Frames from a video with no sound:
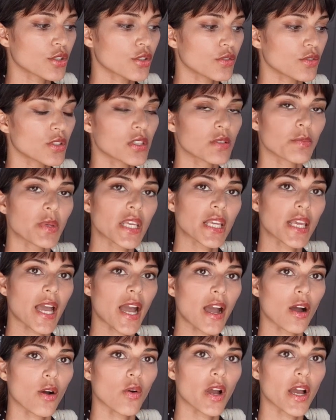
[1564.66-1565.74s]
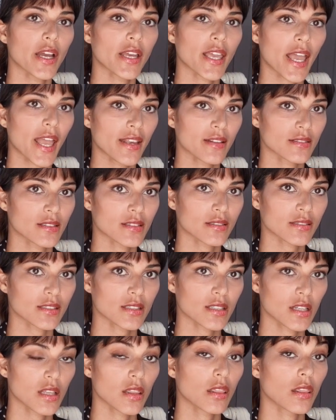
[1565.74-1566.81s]
to speak out
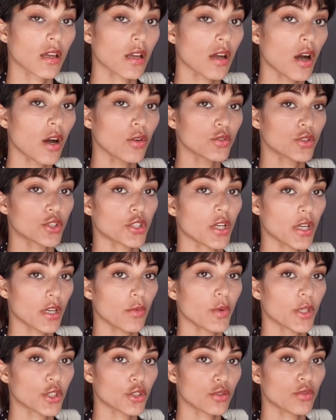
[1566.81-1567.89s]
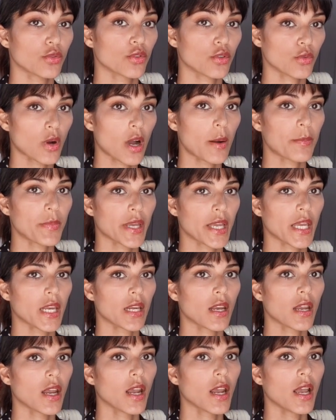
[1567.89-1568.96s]
against the culture in which you grew up
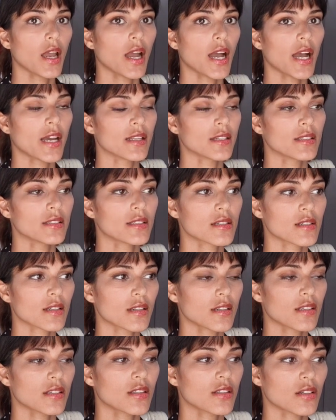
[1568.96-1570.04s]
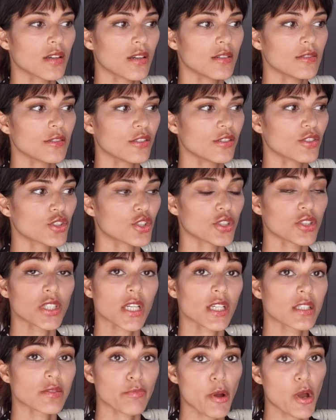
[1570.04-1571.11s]
in, and, you know, just
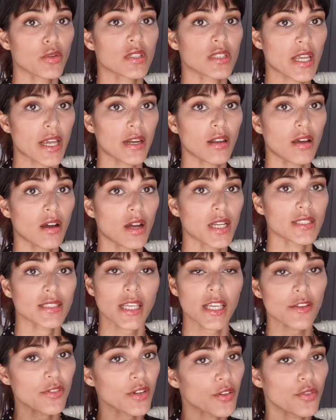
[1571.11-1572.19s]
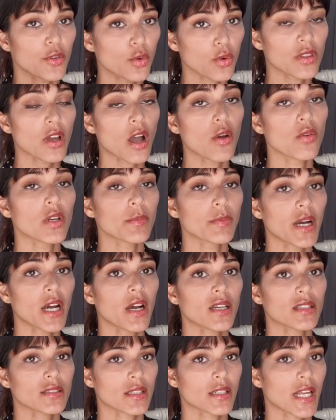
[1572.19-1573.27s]
expose their lies, even if you're the only
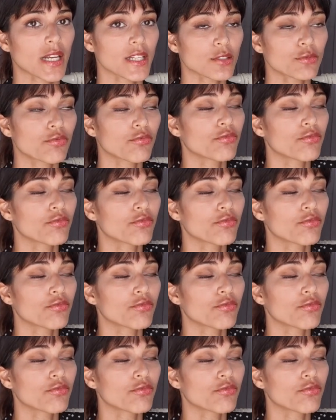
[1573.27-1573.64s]
person. And